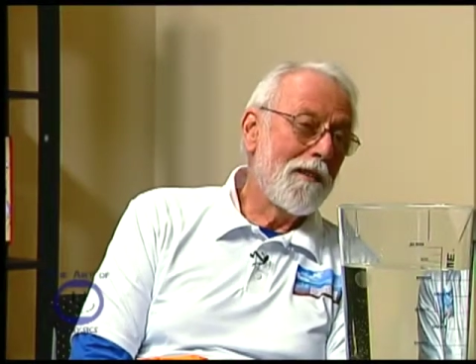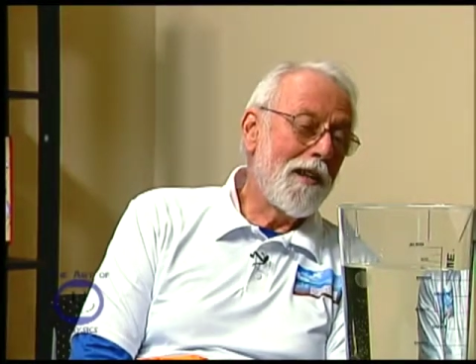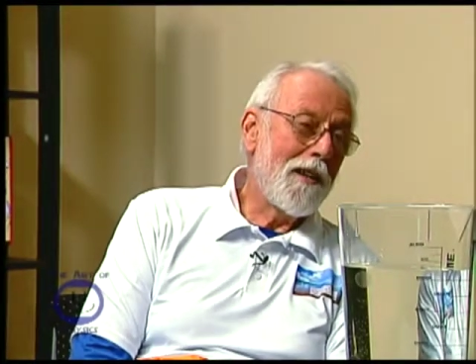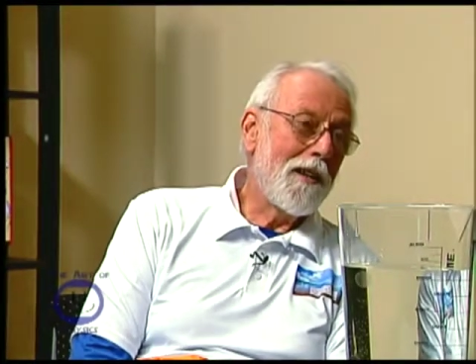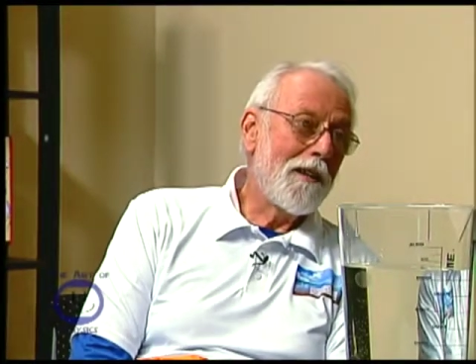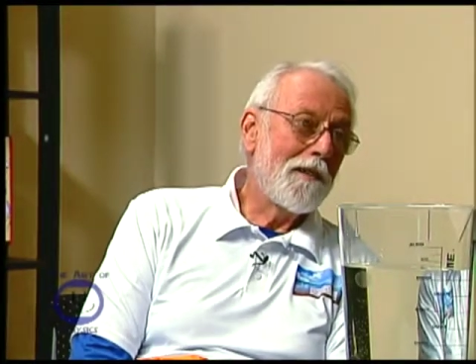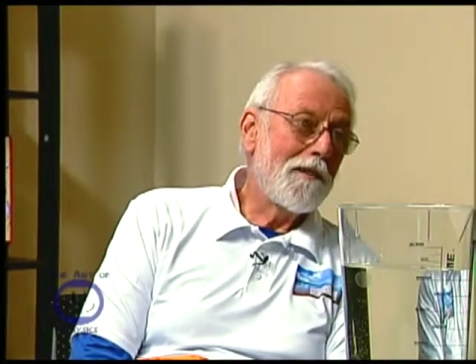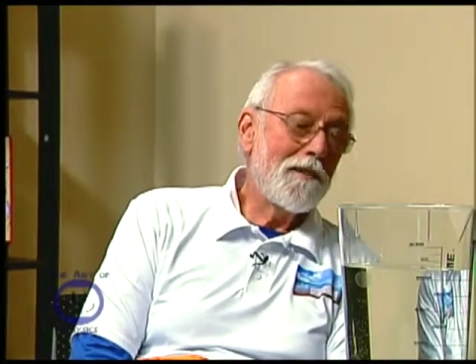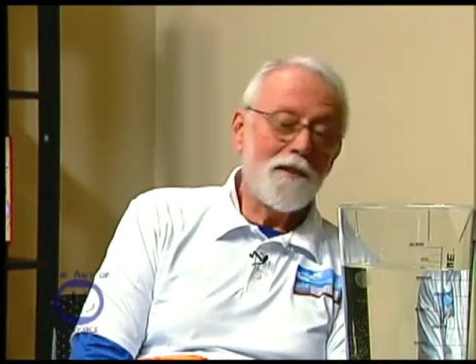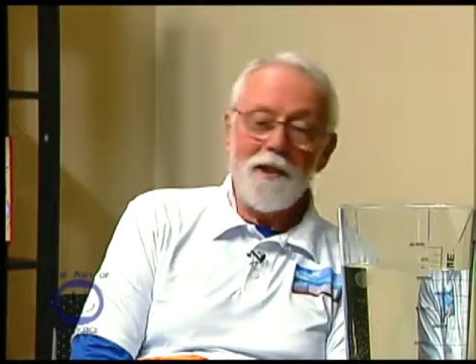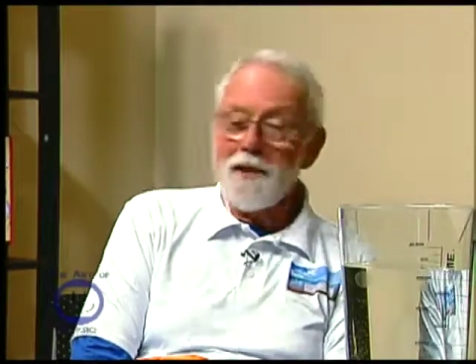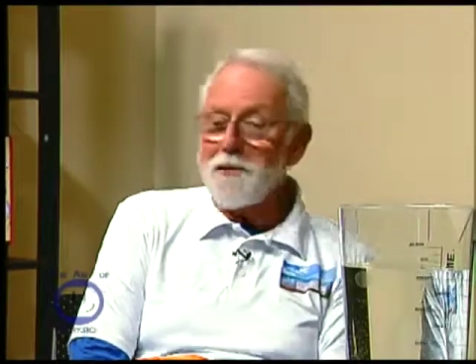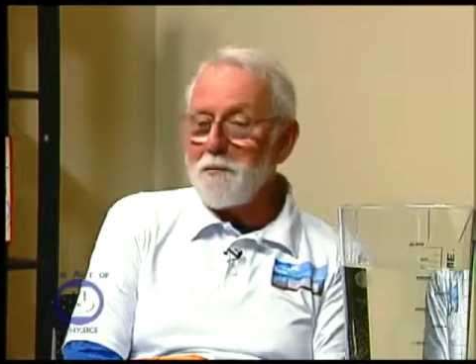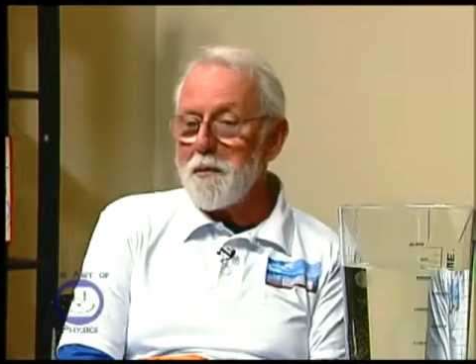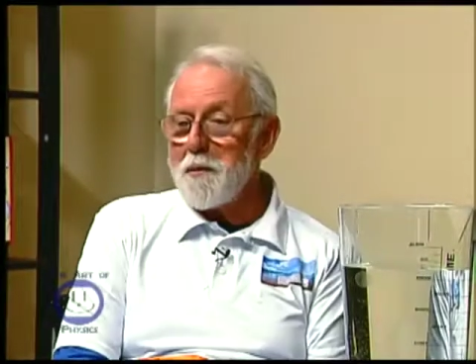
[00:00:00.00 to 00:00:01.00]
Yeah, it
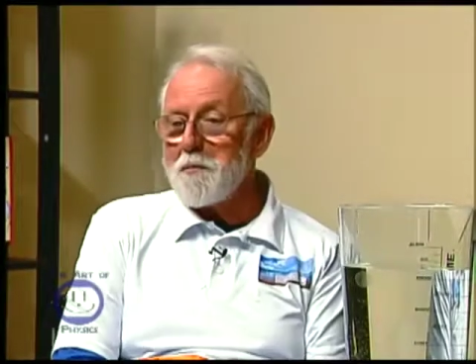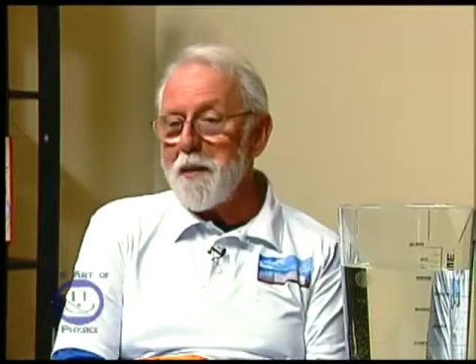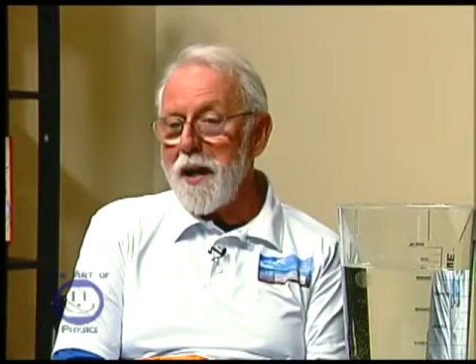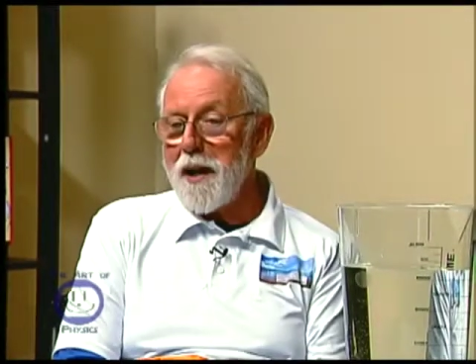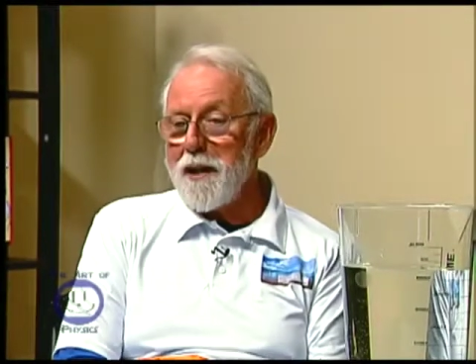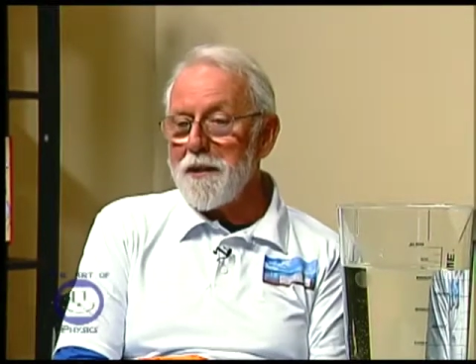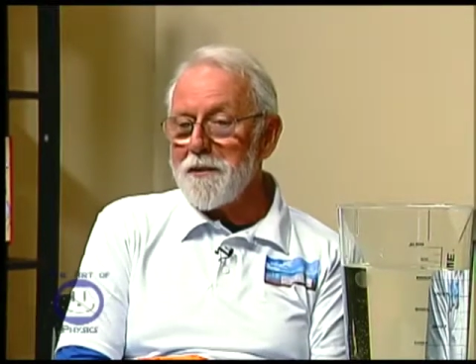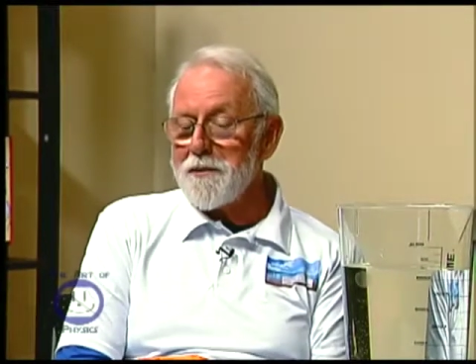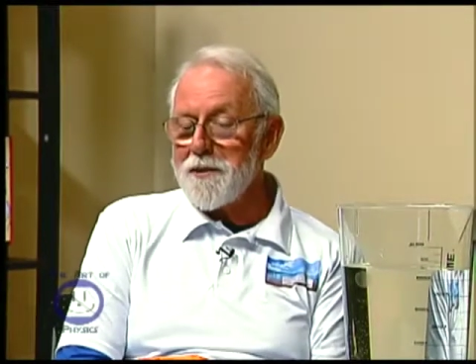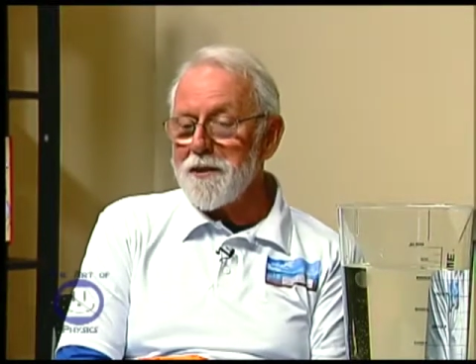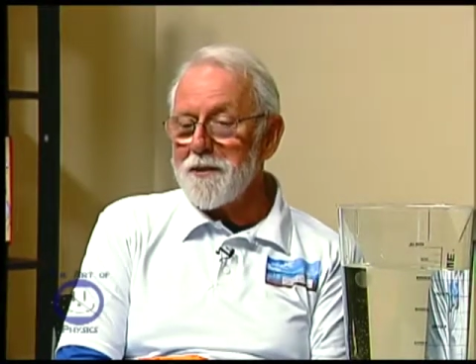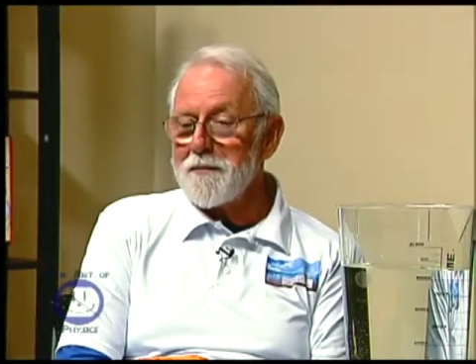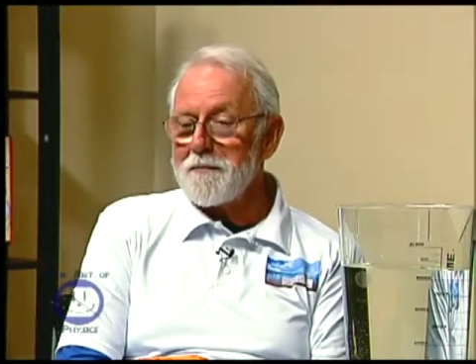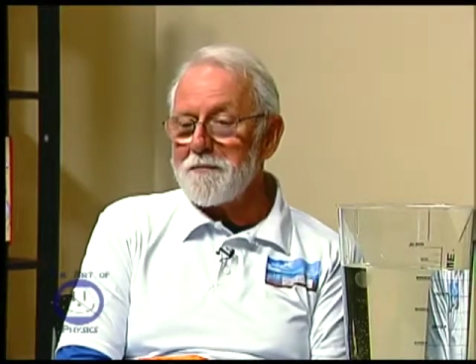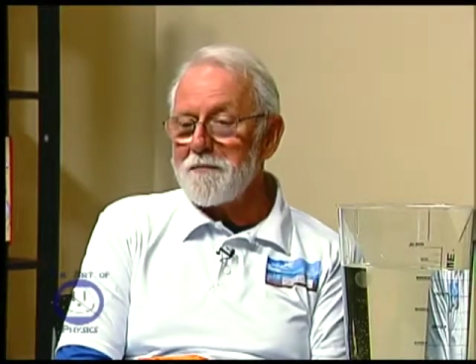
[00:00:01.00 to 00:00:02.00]
hasn't been bad. So,